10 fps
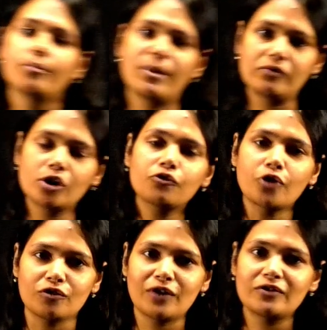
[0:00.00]
bevel of
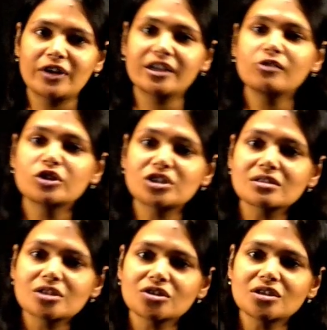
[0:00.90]
45 degree. Which
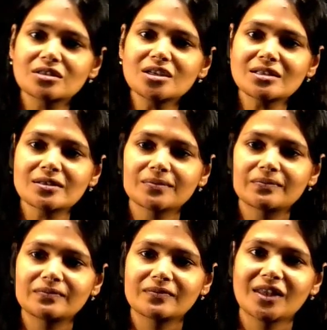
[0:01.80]
incision is this?
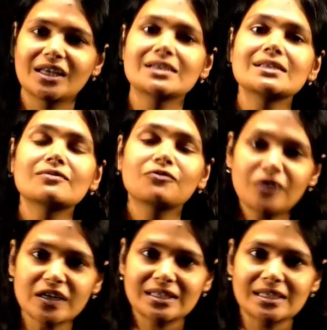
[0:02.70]

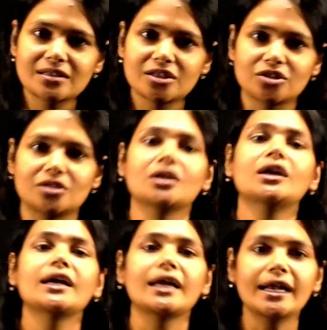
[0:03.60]
First incision,
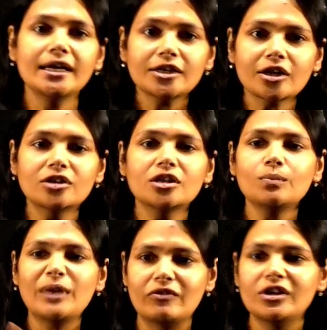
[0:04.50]

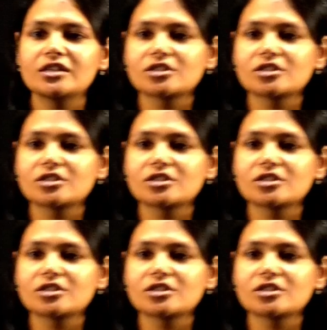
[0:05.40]
internal bevel